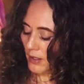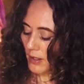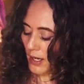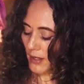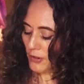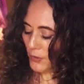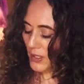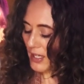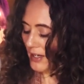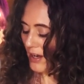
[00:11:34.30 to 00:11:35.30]
And knowing
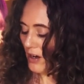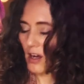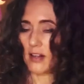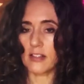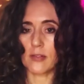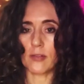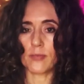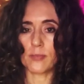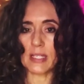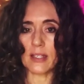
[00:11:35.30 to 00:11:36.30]
that our hearts are
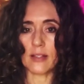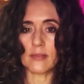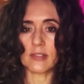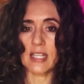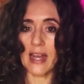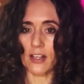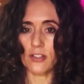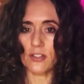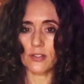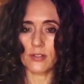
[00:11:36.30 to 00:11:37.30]
being
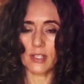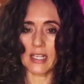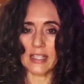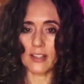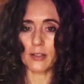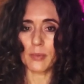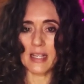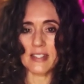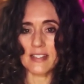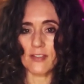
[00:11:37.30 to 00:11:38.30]
touched and healed by
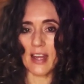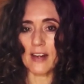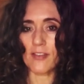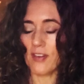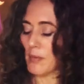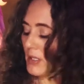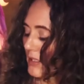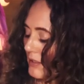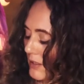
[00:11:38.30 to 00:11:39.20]
this divine feminine